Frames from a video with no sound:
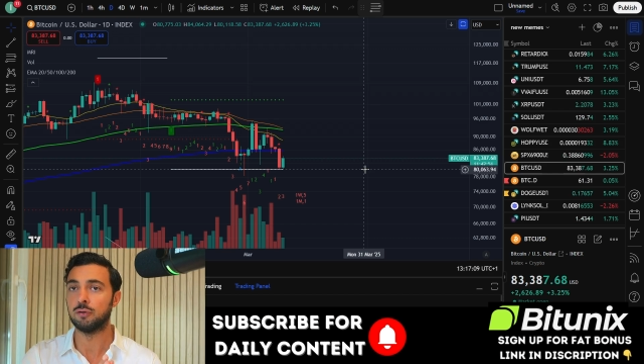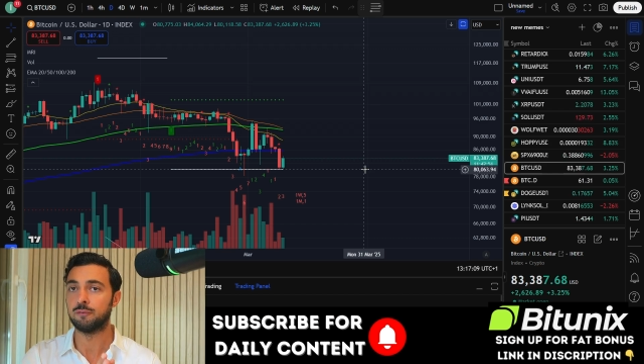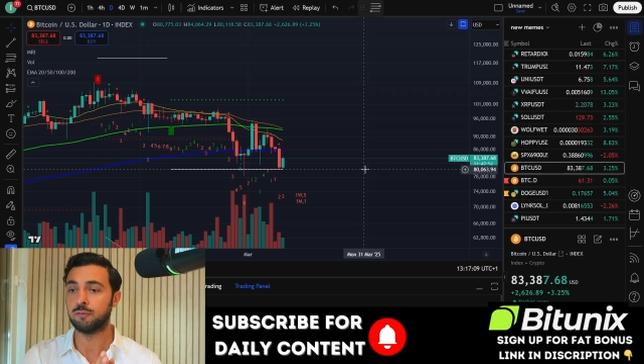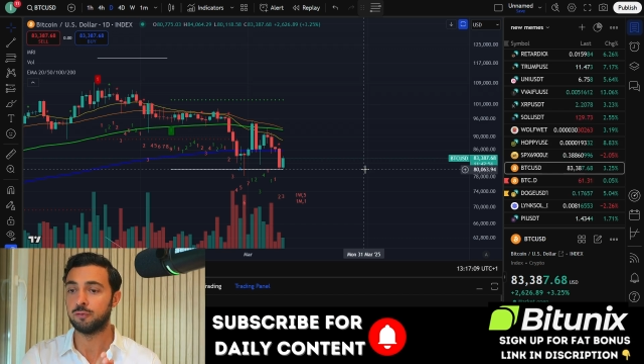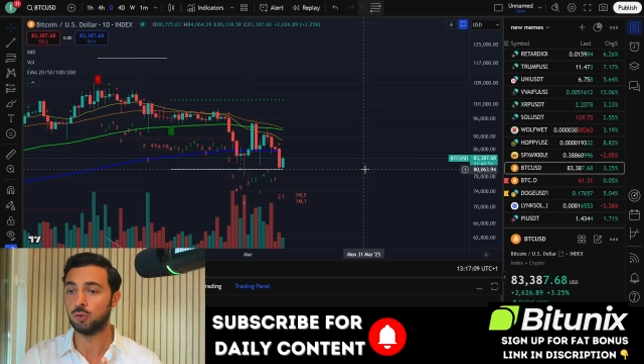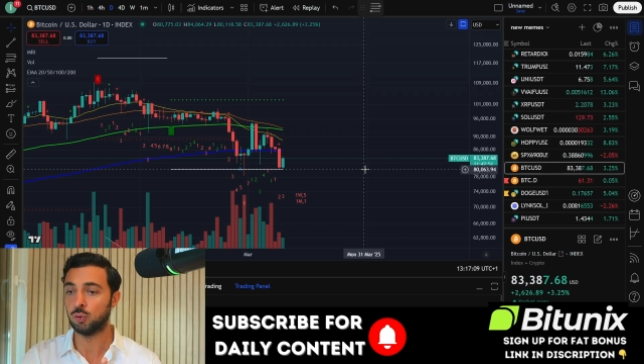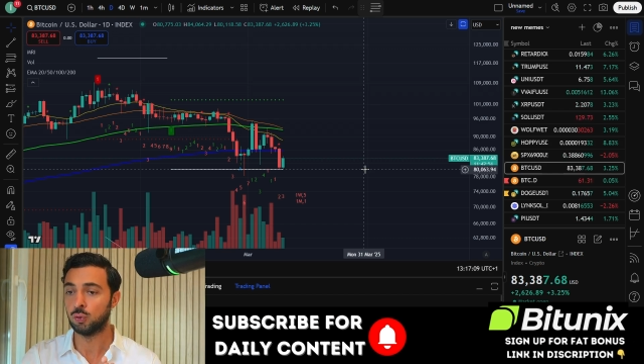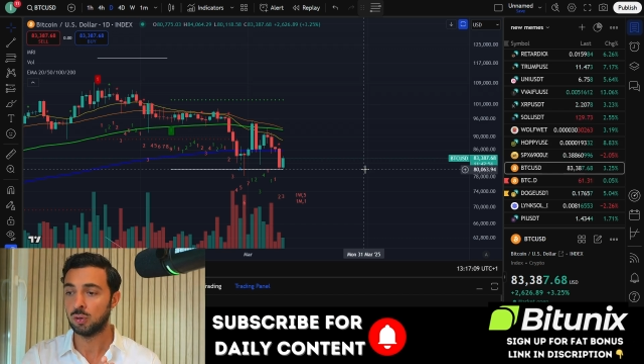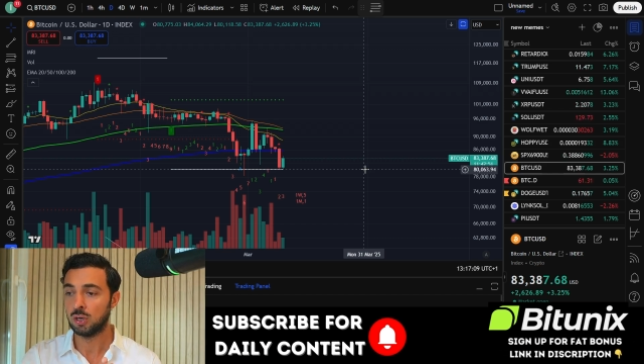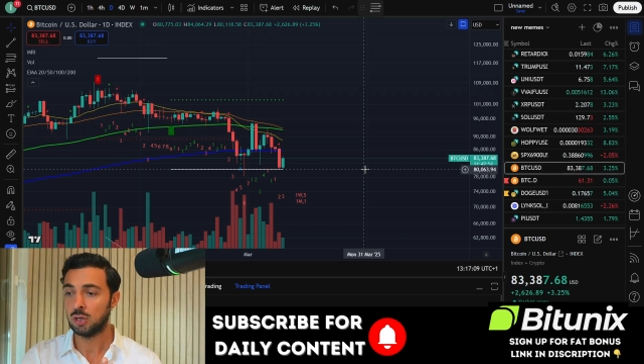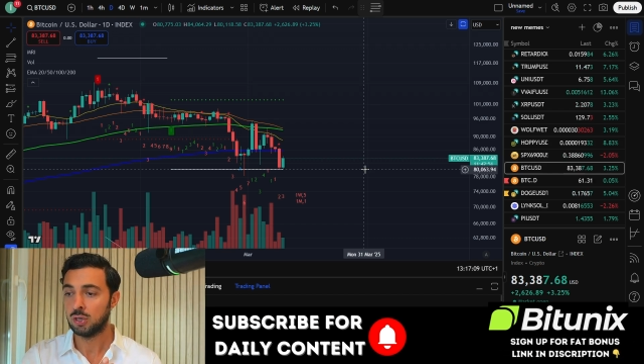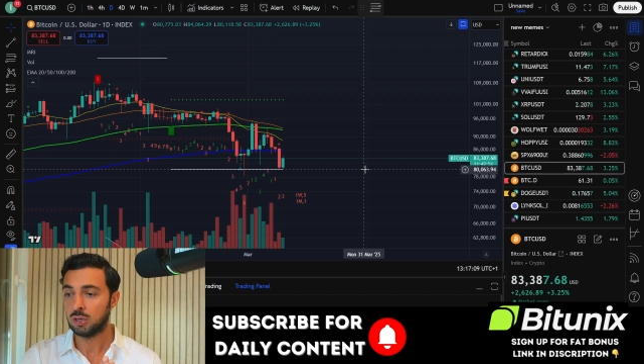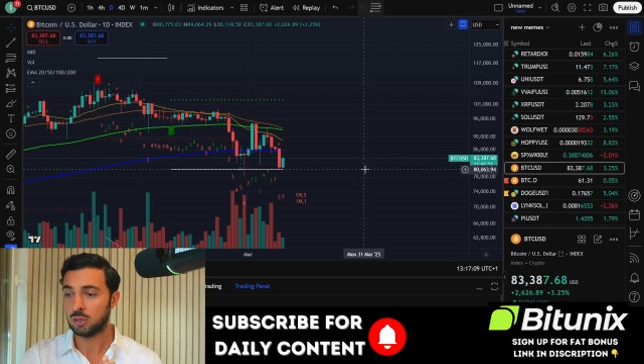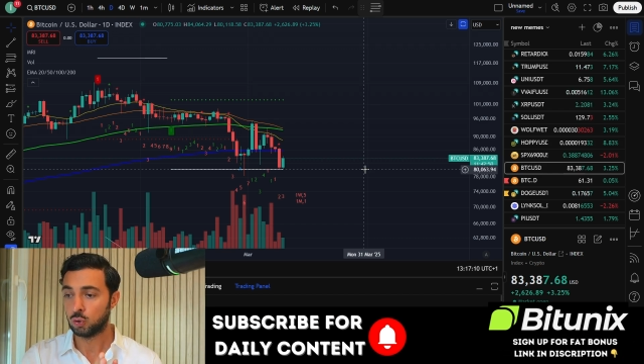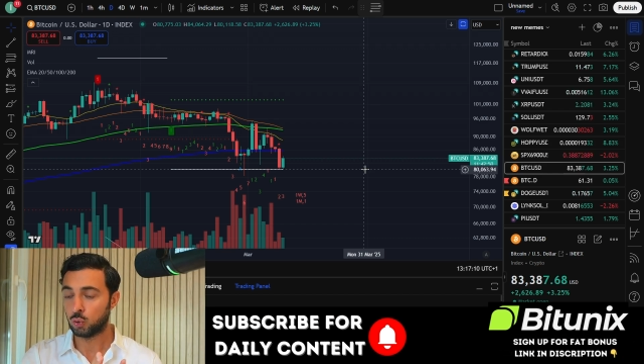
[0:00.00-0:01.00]
full
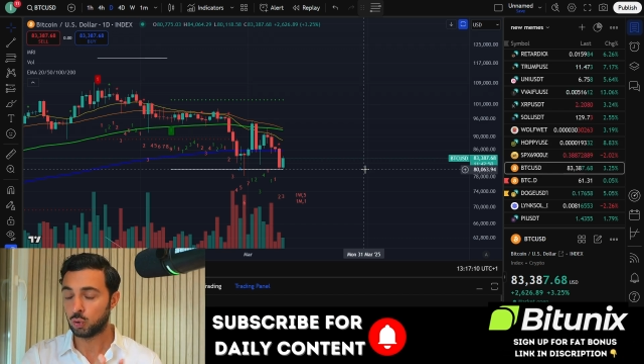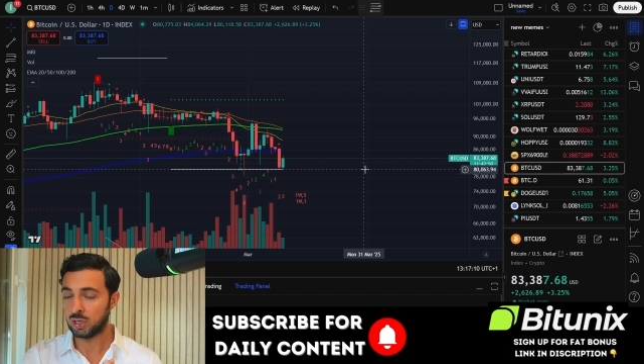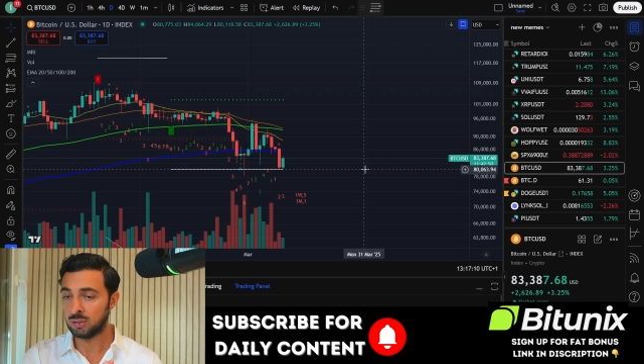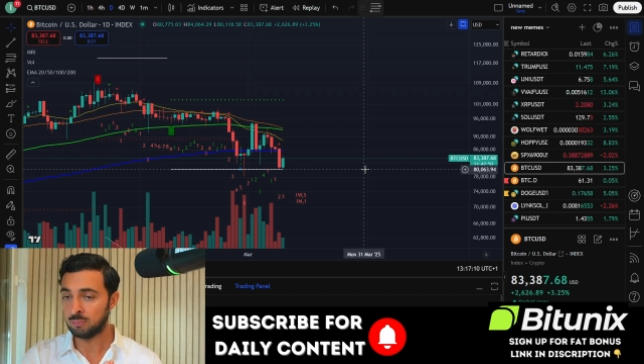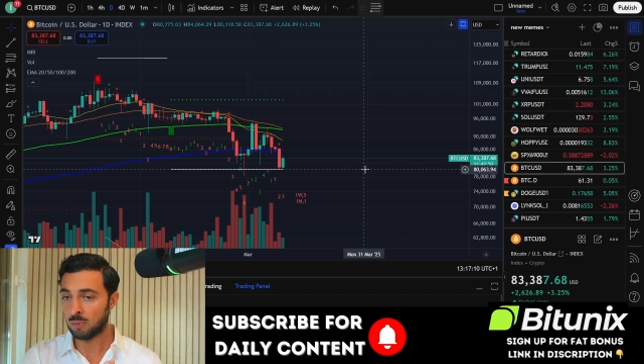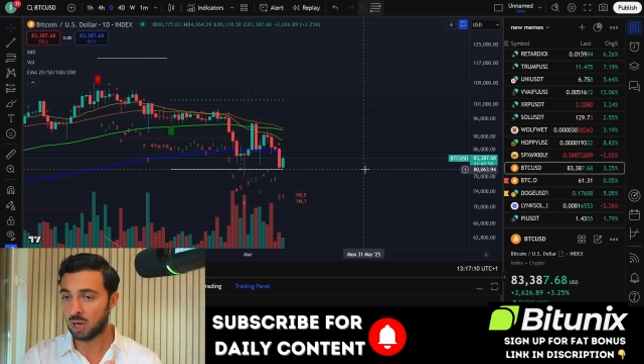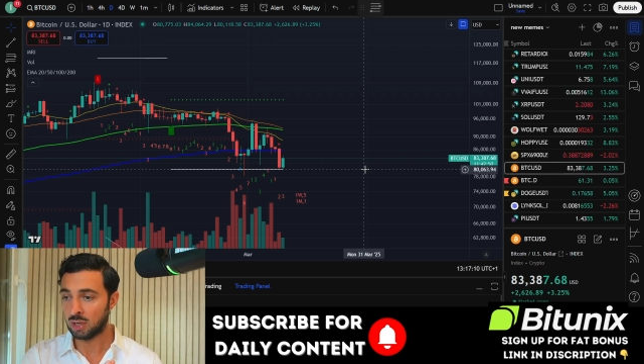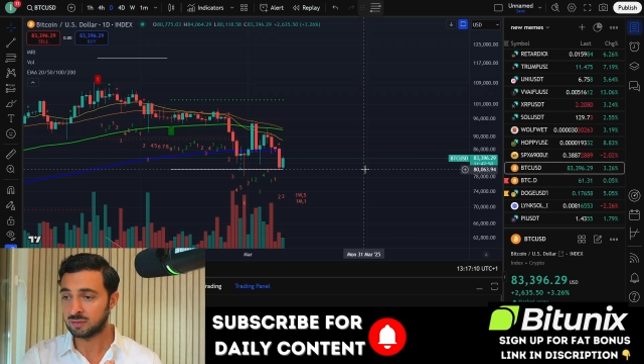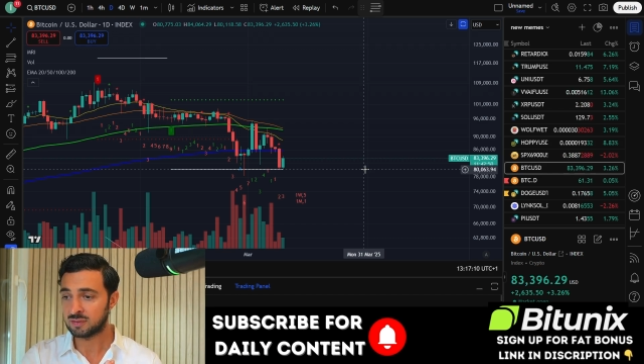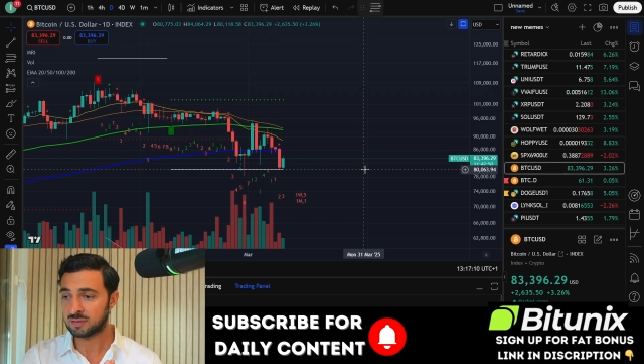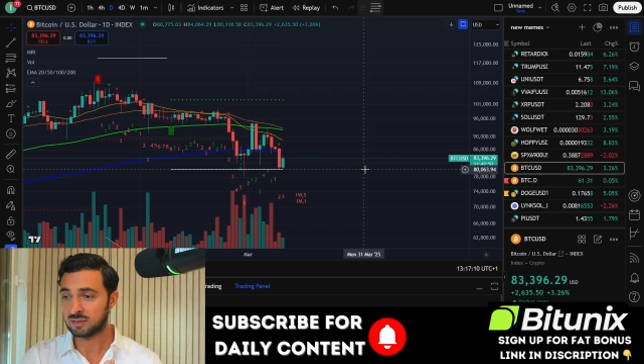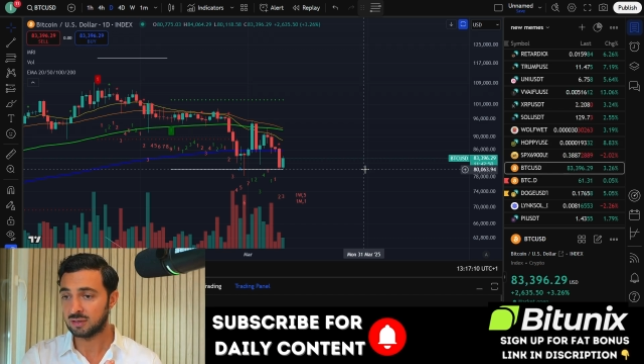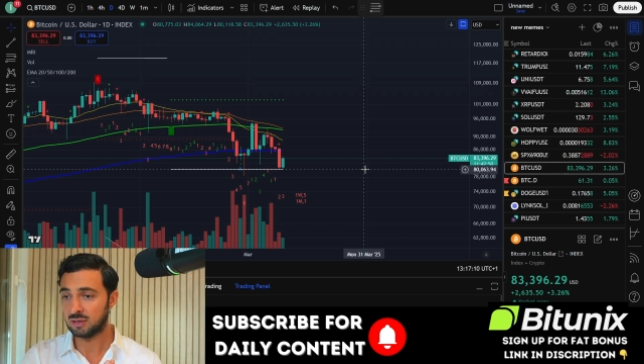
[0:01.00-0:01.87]
green month,